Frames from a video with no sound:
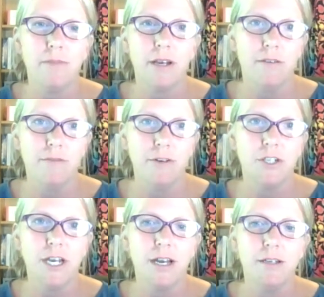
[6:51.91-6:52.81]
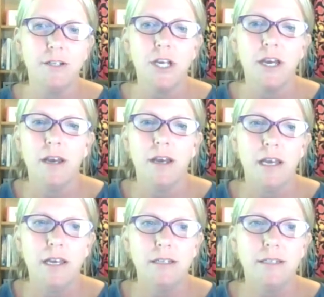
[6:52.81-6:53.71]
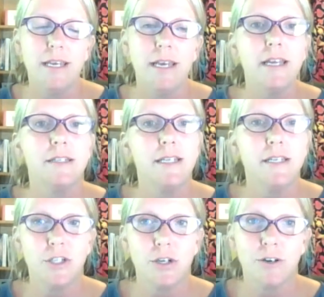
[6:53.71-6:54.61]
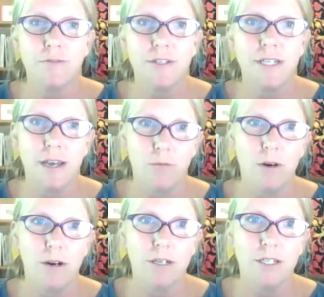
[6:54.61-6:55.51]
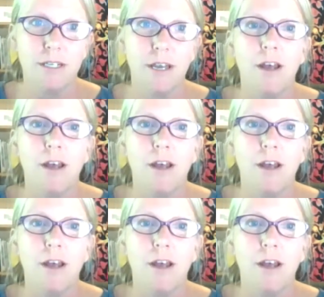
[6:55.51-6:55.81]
Governor's Challenge is the NC Serves networks.